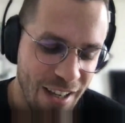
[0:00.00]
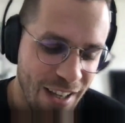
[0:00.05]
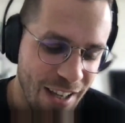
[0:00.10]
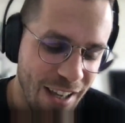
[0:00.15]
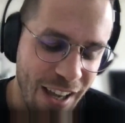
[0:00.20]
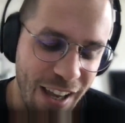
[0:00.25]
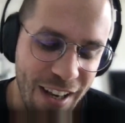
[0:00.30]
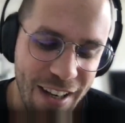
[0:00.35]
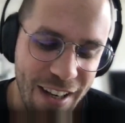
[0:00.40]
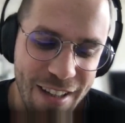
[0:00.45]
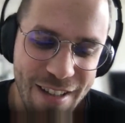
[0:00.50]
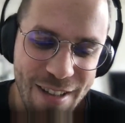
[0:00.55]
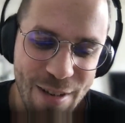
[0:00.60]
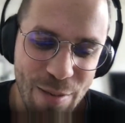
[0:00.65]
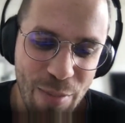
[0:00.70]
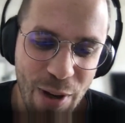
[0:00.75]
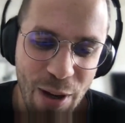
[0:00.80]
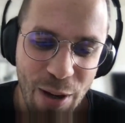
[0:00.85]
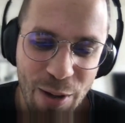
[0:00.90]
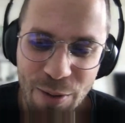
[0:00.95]
And it's
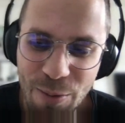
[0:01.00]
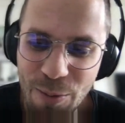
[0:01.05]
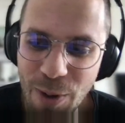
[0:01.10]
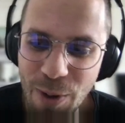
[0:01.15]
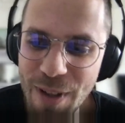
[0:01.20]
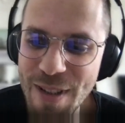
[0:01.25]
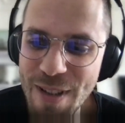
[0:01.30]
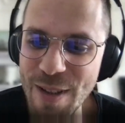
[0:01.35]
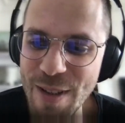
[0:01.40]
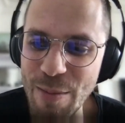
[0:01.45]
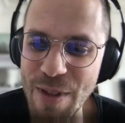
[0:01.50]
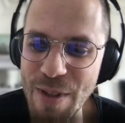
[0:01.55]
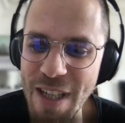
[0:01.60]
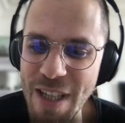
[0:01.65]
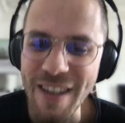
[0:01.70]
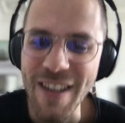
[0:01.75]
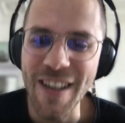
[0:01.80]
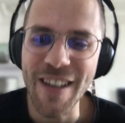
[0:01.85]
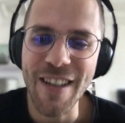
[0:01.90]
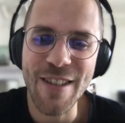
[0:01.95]
about one subject
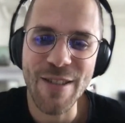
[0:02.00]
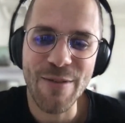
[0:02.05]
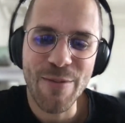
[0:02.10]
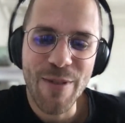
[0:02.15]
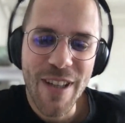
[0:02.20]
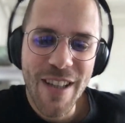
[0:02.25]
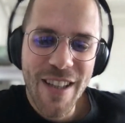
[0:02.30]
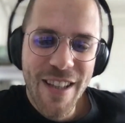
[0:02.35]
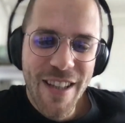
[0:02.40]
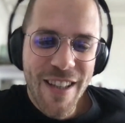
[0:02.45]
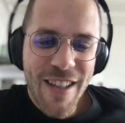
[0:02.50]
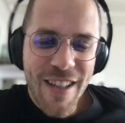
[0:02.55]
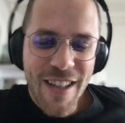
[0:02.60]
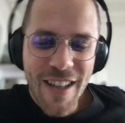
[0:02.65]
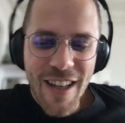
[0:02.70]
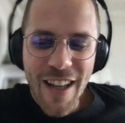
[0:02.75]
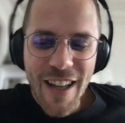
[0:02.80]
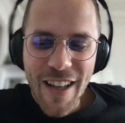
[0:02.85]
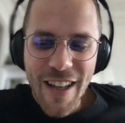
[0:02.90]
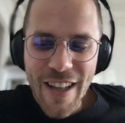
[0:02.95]
that is really
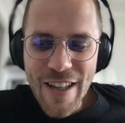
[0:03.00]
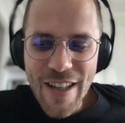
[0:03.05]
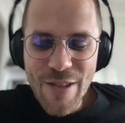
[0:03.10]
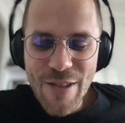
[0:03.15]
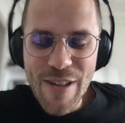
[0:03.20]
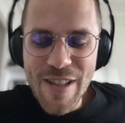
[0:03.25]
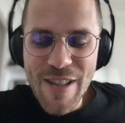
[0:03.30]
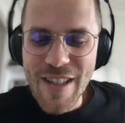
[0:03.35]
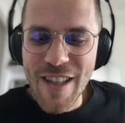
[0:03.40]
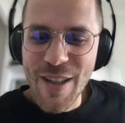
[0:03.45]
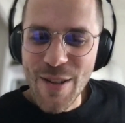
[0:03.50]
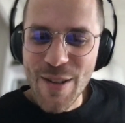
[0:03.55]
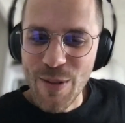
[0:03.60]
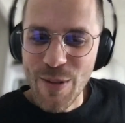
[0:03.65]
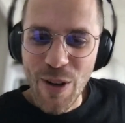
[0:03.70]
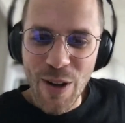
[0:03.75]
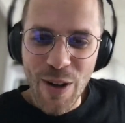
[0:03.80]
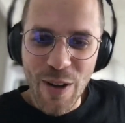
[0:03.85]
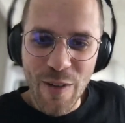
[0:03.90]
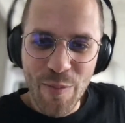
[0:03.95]
like interesting to a
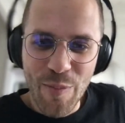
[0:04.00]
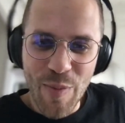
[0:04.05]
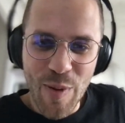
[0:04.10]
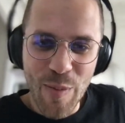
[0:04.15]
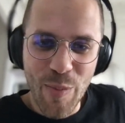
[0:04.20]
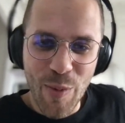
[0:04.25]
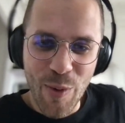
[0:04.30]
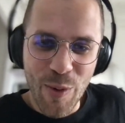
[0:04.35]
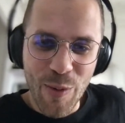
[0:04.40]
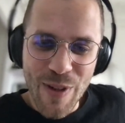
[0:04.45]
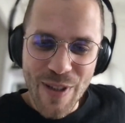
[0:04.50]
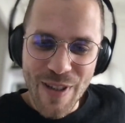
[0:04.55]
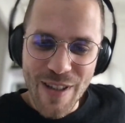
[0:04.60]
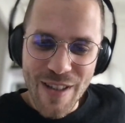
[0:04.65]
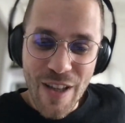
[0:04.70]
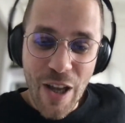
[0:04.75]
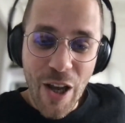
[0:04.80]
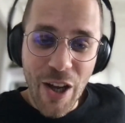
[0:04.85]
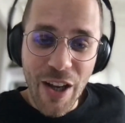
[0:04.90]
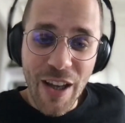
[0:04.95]
lot of people, which is
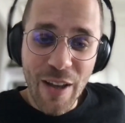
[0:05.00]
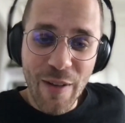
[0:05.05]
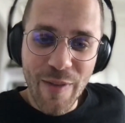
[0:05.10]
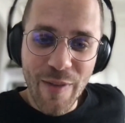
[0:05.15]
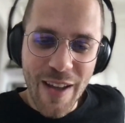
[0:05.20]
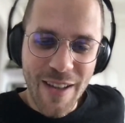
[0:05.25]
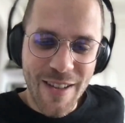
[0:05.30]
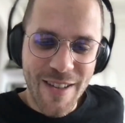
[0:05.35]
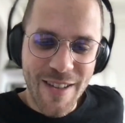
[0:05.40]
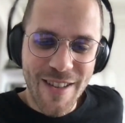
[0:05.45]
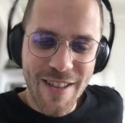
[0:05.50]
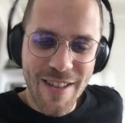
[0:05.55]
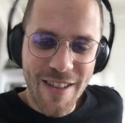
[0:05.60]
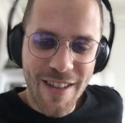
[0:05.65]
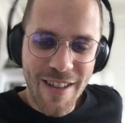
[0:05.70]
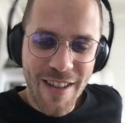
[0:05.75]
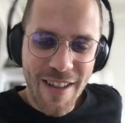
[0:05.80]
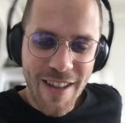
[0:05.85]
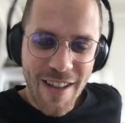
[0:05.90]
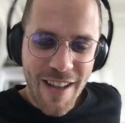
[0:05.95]
Hugging Face
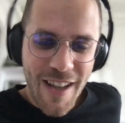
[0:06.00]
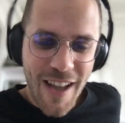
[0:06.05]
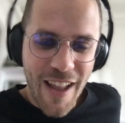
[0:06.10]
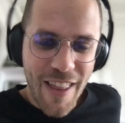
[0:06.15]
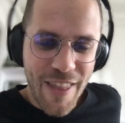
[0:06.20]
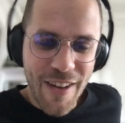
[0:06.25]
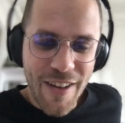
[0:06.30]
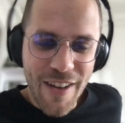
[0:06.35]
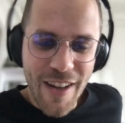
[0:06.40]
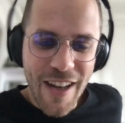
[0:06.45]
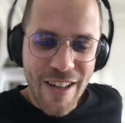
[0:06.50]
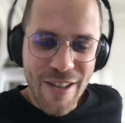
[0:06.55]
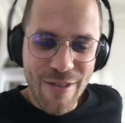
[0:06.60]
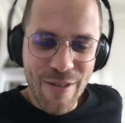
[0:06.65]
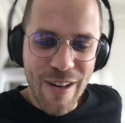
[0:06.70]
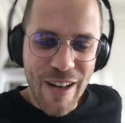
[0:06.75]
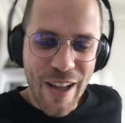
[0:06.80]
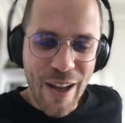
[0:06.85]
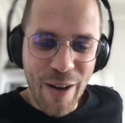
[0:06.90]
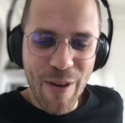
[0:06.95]
and the natural
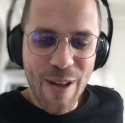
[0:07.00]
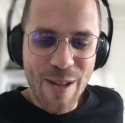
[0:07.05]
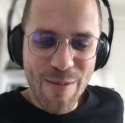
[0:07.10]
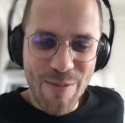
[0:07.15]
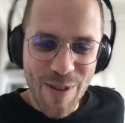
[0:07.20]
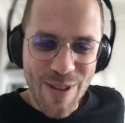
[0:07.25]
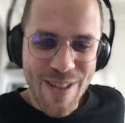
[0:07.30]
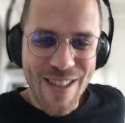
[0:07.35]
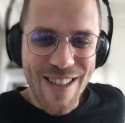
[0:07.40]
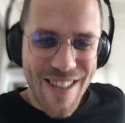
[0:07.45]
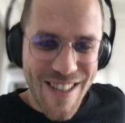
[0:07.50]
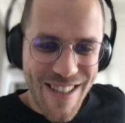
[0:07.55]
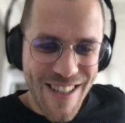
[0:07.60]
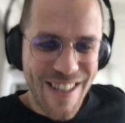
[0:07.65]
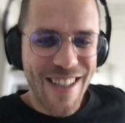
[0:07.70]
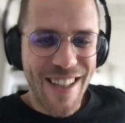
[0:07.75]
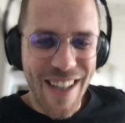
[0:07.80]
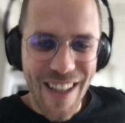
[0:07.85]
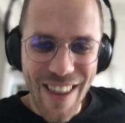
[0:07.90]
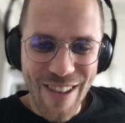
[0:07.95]
language
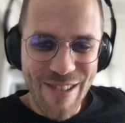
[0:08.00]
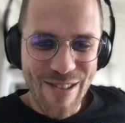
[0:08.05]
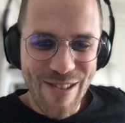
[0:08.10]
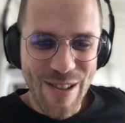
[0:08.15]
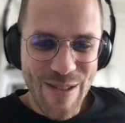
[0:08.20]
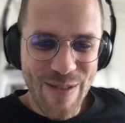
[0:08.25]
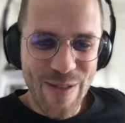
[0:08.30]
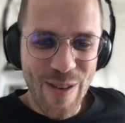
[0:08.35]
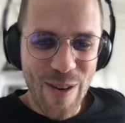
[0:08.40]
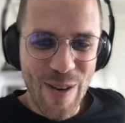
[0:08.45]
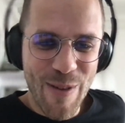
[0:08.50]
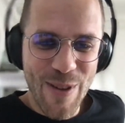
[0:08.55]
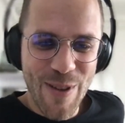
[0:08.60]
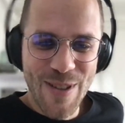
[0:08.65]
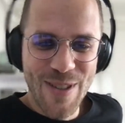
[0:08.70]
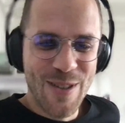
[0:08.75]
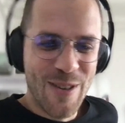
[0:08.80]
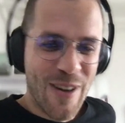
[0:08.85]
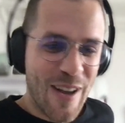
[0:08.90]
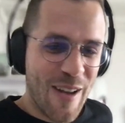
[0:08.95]
processing and transformers.
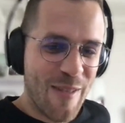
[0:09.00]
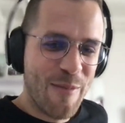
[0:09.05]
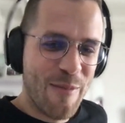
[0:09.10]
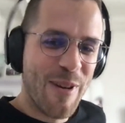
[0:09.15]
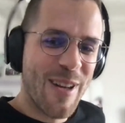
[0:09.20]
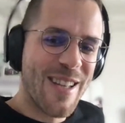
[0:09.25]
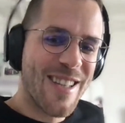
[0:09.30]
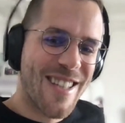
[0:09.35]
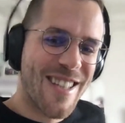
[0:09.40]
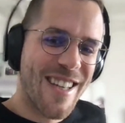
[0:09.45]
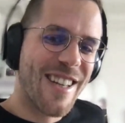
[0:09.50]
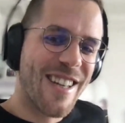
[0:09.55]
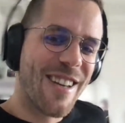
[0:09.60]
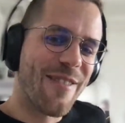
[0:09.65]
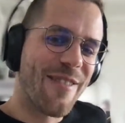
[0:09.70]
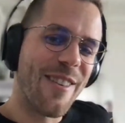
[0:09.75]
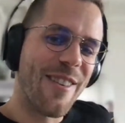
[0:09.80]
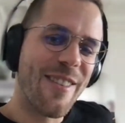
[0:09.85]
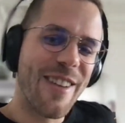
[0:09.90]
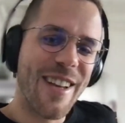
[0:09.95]
So everybody is getting
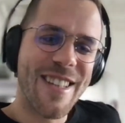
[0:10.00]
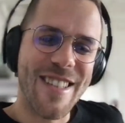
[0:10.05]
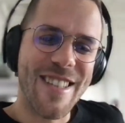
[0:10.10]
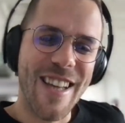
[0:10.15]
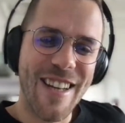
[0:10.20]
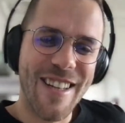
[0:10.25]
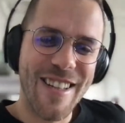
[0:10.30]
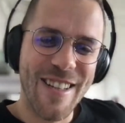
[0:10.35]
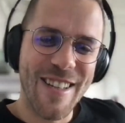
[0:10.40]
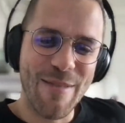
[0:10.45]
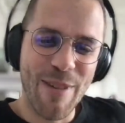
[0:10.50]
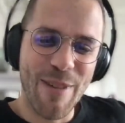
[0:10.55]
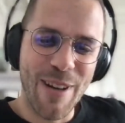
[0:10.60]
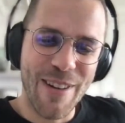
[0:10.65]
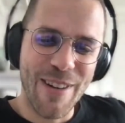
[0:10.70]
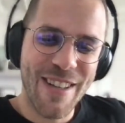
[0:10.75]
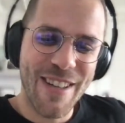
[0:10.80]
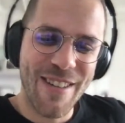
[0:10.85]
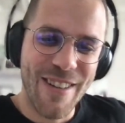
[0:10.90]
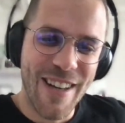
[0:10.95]
very excited
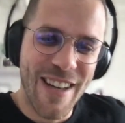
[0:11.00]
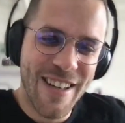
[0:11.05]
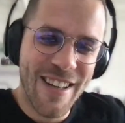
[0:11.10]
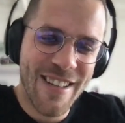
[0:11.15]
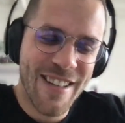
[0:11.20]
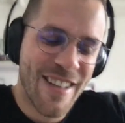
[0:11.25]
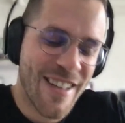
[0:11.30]
about it, right?